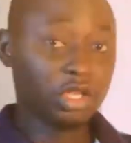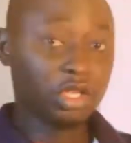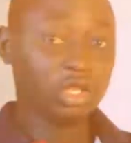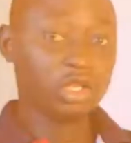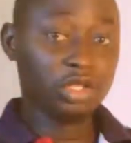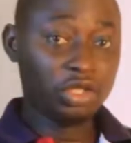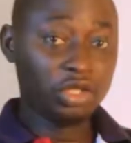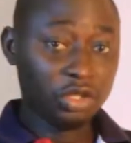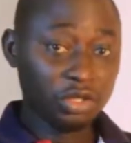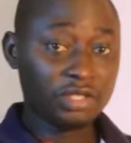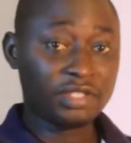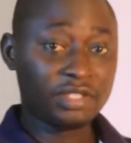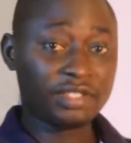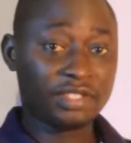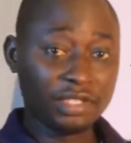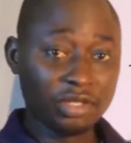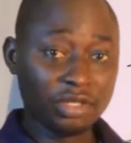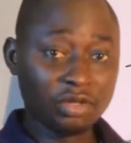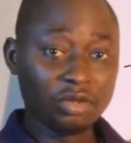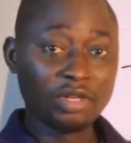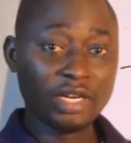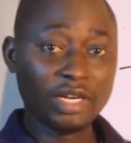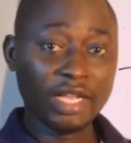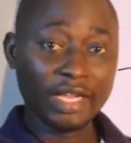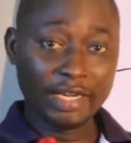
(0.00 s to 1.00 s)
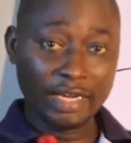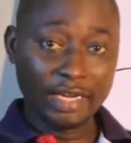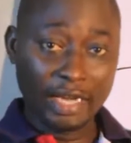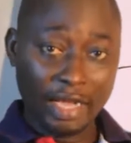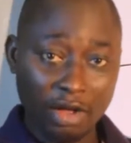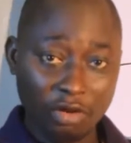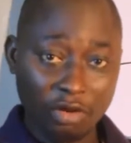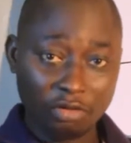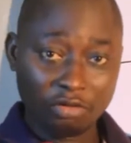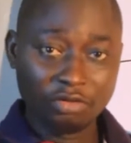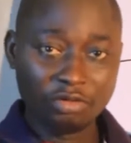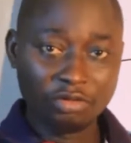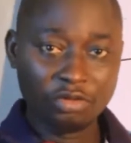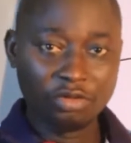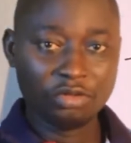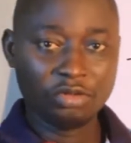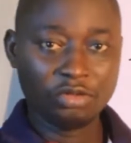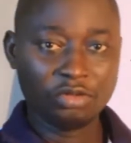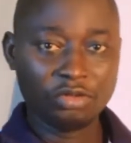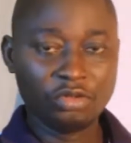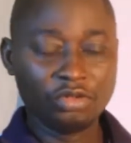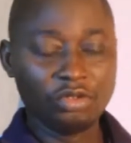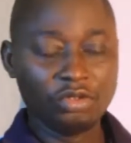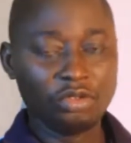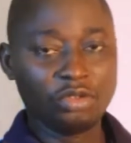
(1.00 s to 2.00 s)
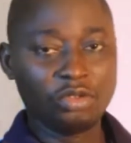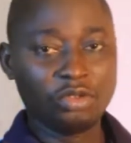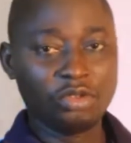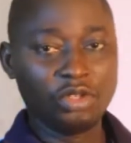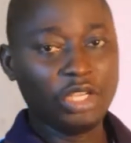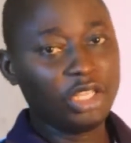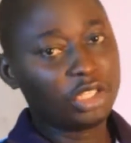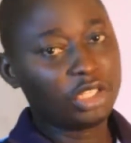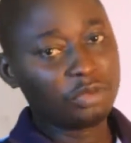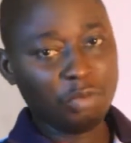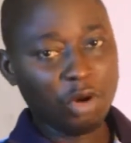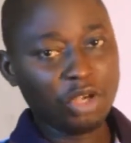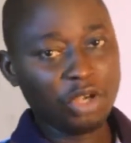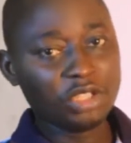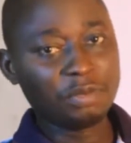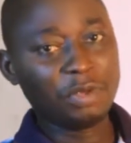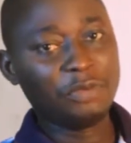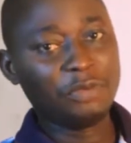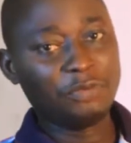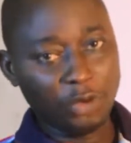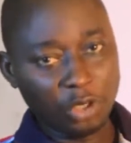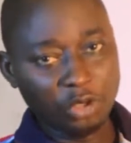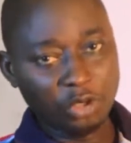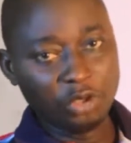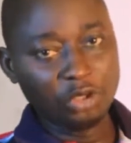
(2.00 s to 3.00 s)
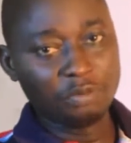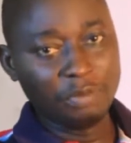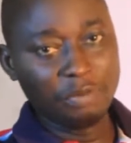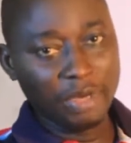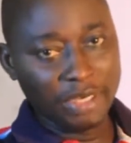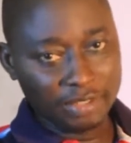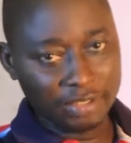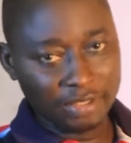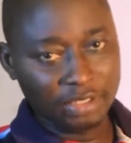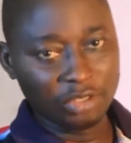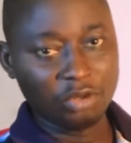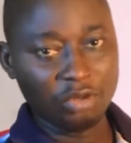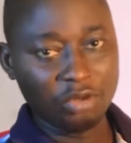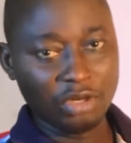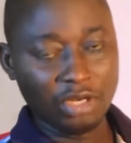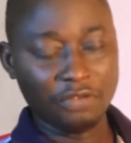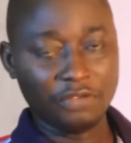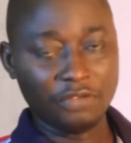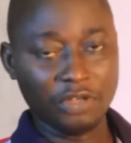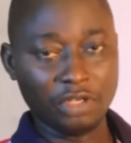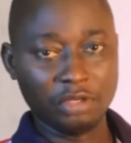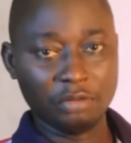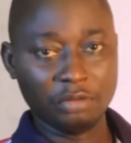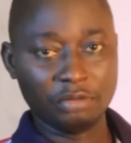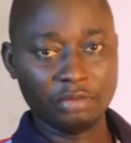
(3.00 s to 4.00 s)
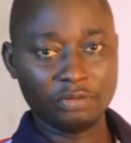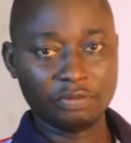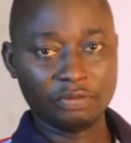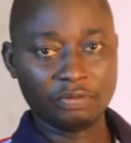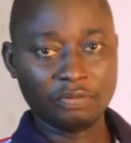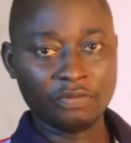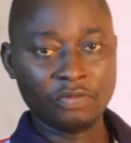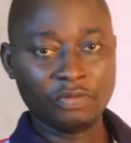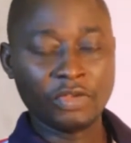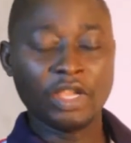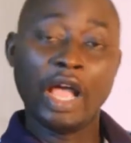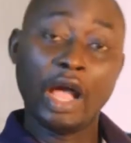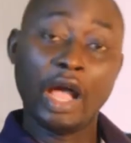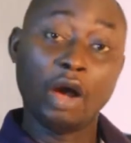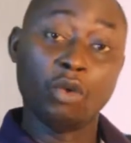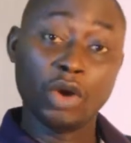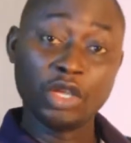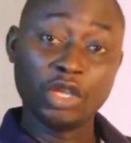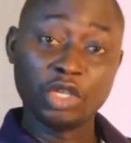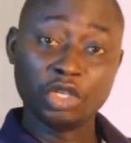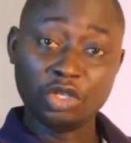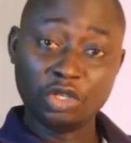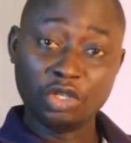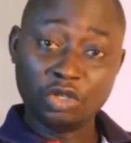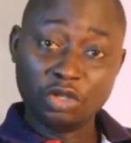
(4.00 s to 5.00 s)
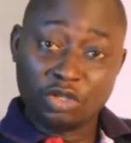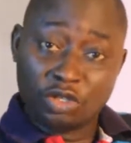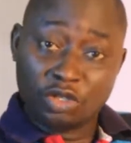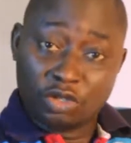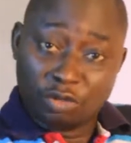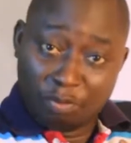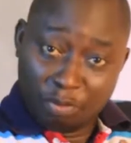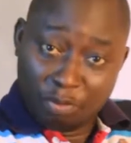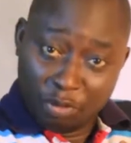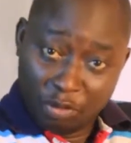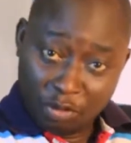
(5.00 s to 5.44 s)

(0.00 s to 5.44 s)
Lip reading: When you use singular noun, it must be followed by singular verb. And when you use